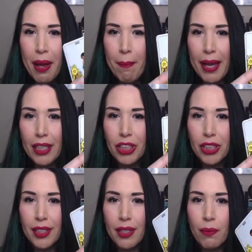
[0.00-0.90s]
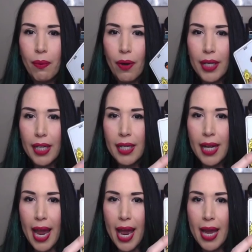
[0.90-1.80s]
patiently
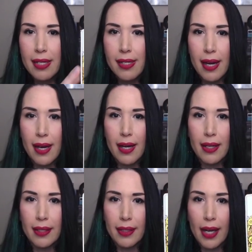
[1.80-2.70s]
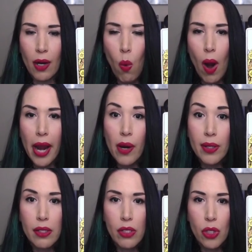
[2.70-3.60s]
working and acquiring
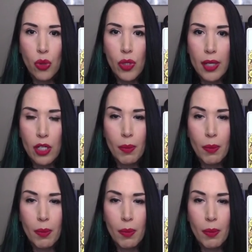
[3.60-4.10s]
these new skills,